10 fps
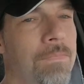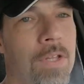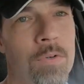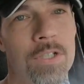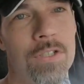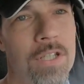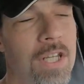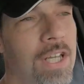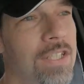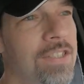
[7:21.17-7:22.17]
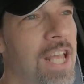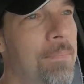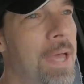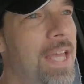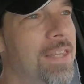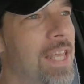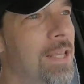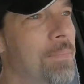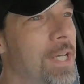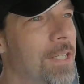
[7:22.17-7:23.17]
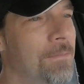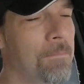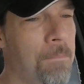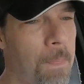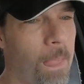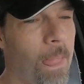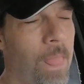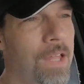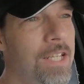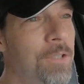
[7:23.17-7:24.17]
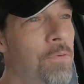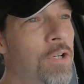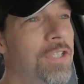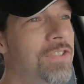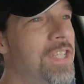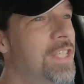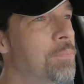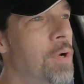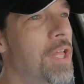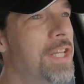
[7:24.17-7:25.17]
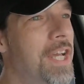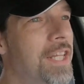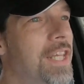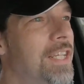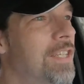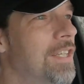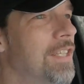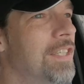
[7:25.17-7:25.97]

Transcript: which is not a bad thing, but just for it to sit is probably not that good.